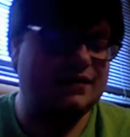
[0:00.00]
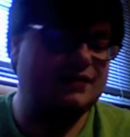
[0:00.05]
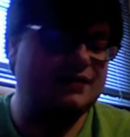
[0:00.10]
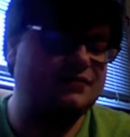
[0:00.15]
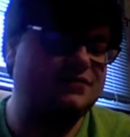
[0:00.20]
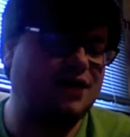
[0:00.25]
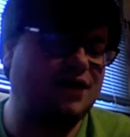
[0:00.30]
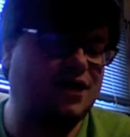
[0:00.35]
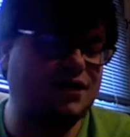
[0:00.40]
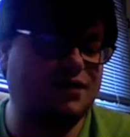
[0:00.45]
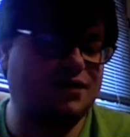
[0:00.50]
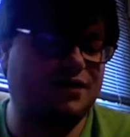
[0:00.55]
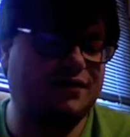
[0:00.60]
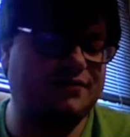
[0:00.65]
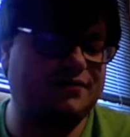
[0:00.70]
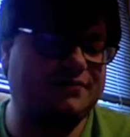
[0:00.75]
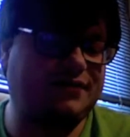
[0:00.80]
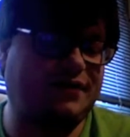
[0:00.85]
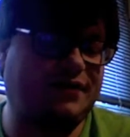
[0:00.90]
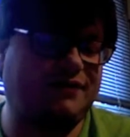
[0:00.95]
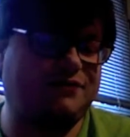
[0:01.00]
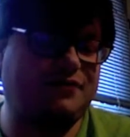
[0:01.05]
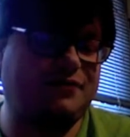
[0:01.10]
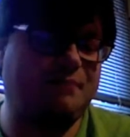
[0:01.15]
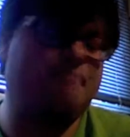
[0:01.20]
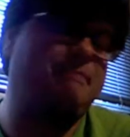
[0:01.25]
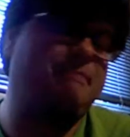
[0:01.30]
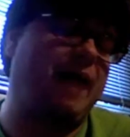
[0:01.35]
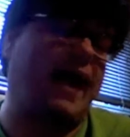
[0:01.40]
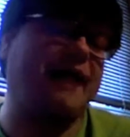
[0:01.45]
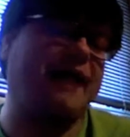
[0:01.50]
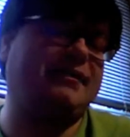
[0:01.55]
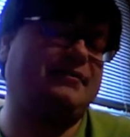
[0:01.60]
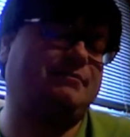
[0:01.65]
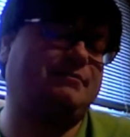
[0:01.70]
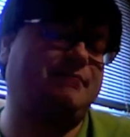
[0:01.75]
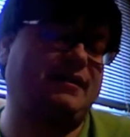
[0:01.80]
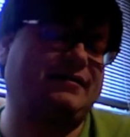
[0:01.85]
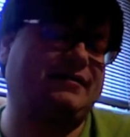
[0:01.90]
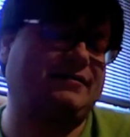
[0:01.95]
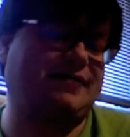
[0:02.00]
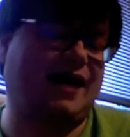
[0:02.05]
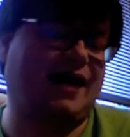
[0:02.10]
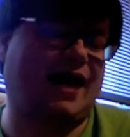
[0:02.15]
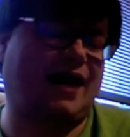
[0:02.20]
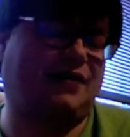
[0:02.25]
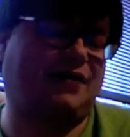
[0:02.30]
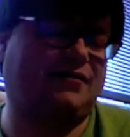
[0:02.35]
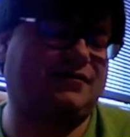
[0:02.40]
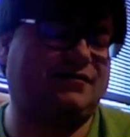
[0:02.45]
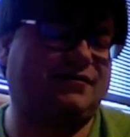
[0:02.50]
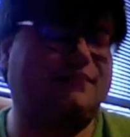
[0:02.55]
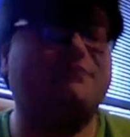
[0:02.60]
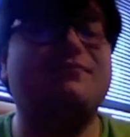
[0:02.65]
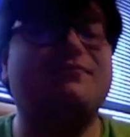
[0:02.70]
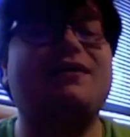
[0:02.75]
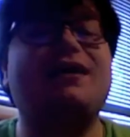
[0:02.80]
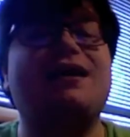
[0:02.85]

John called himself the baddest bitch in the house.